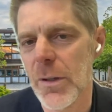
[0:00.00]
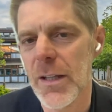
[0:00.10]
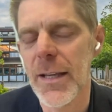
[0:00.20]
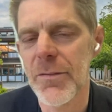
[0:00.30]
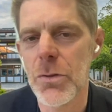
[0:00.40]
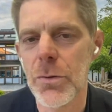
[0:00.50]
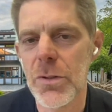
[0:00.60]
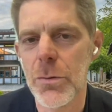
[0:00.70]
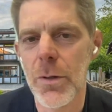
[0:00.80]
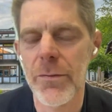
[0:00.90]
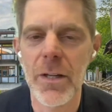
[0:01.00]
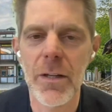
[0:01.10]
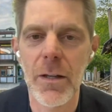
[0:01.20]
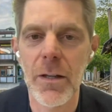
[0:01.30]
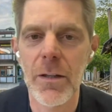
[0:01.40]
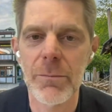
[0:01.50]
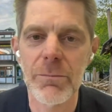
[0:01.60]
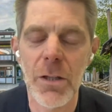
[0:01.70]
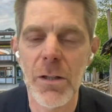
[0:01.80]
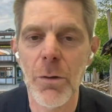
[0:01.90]
And it really gives you a sort of
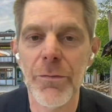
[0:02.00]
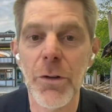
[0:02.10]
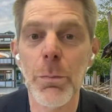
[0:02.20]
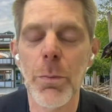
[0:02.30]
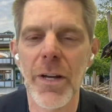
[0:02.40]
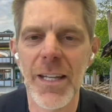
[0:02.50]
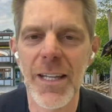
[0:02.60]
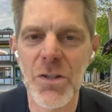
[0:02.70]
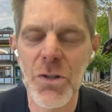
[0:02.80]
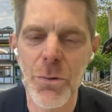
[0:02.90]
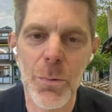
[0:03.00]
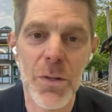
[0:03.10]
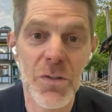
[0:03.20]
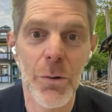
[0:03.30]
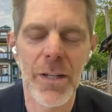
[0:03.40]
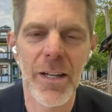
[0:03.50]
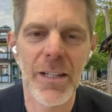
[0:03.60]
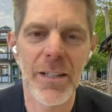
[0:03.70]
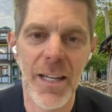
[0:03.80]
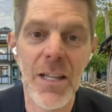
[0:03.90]
a little viewpoint into what's
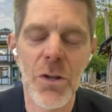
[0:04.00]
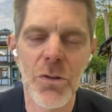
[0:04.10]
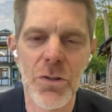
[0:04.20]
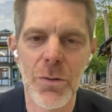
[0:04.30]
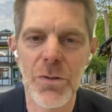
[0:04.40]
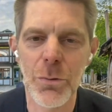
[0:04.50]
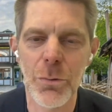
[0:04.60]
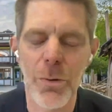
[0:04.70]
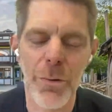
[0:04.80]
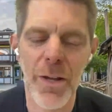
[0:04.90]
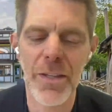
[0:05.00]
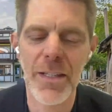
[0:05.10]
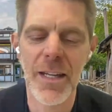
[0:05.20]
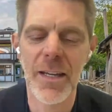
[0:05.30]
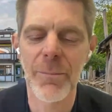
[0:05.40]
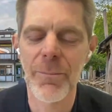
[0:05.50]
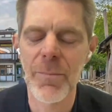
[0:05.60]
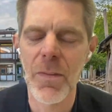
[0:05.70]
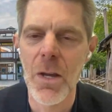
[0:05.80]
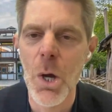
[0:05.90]
going on in the junior school throughout the day.